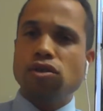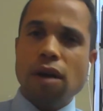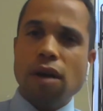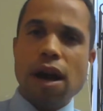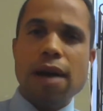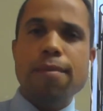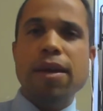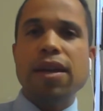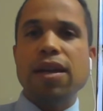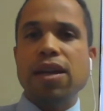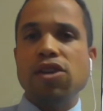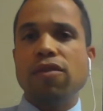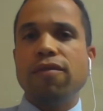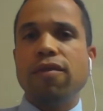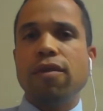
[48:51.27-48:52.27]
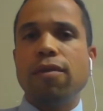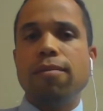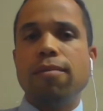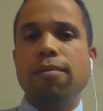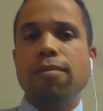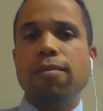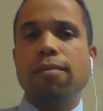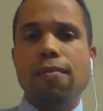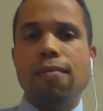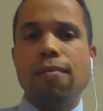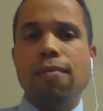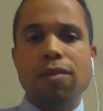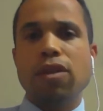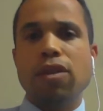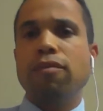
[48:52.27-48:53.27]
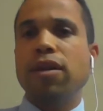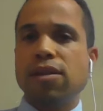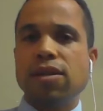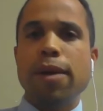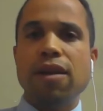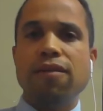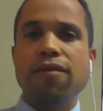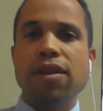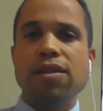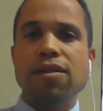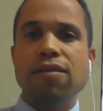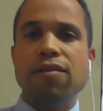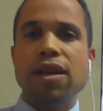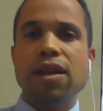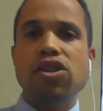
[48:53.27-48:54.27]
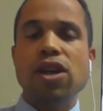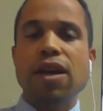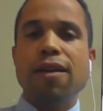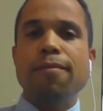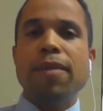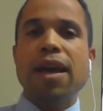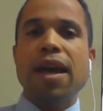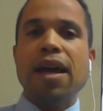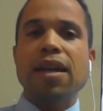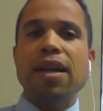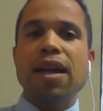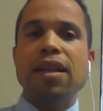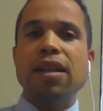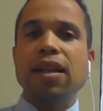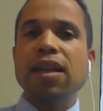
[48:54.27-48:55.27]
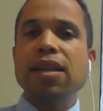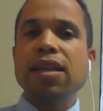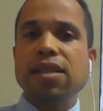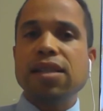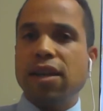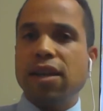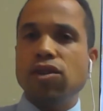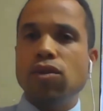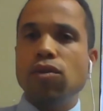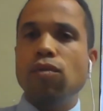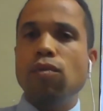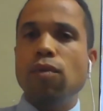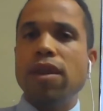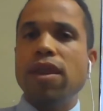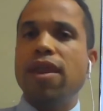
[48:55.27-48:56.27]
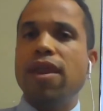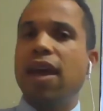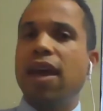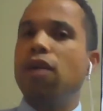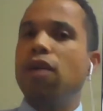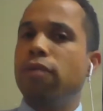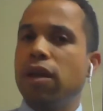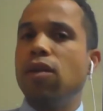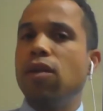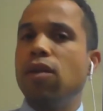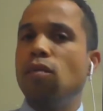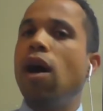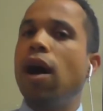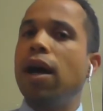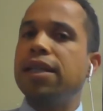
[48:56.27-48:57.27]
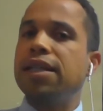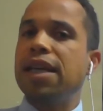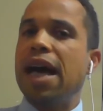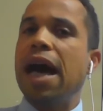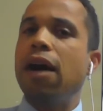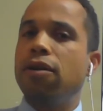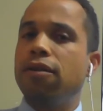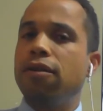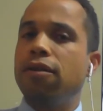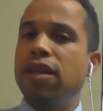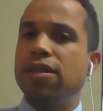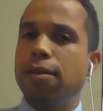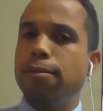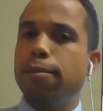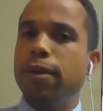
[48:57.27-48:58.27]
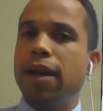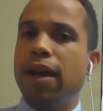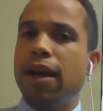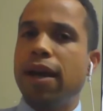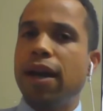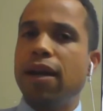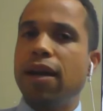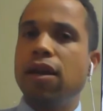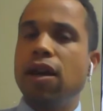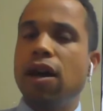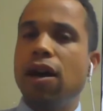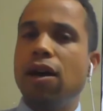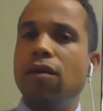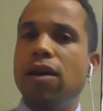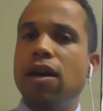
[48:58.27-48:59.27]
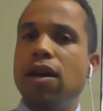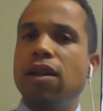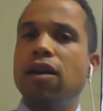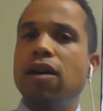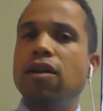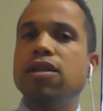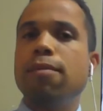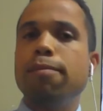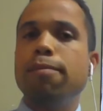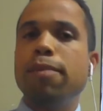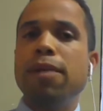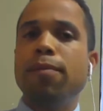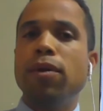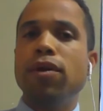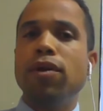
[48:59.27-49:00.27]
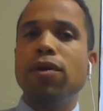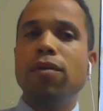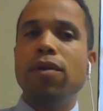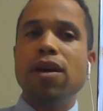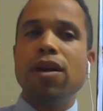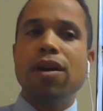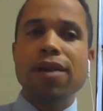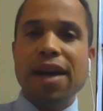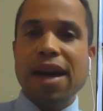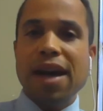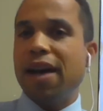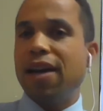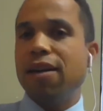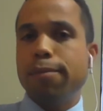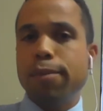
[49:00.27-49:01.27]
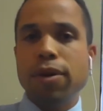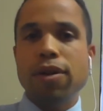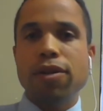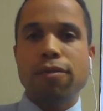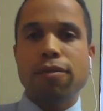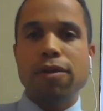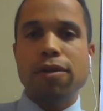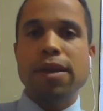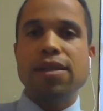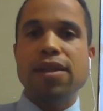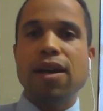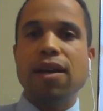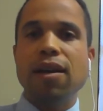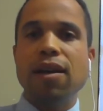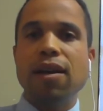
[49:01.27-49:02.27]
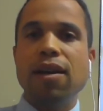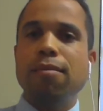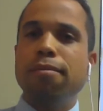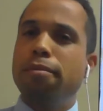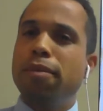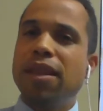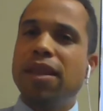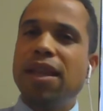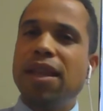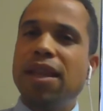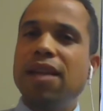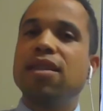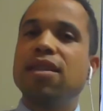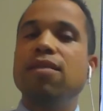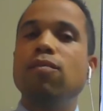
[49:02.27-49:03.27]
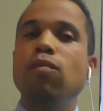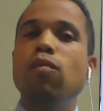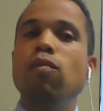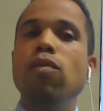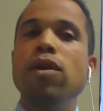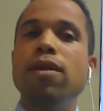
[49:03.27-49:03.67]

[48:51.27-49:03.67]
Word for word: describing each of them along with the risks, the benefits of each, and, and listening to what they really want out of this implant. You know, there are some people who, oh yeah, I could put a three-piece in, but that's that